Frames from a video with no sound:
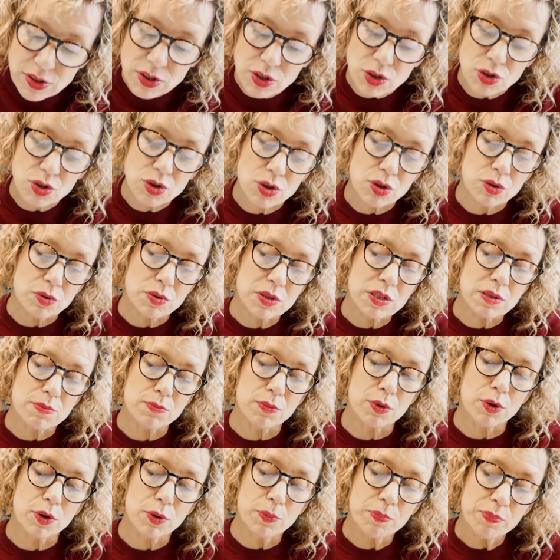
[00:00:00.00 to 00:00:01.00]
It's too
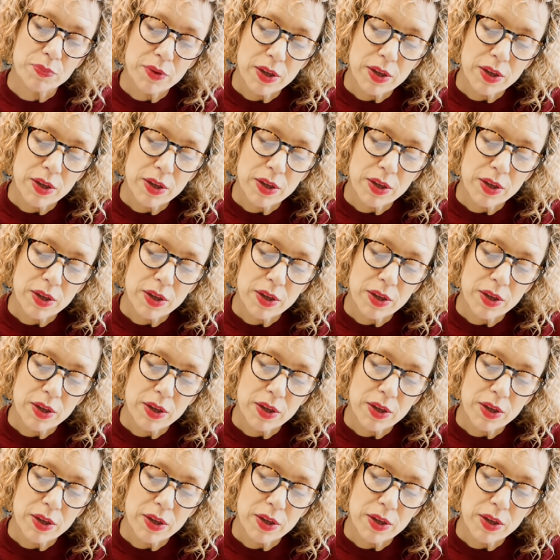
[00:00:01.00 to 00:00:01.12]
small.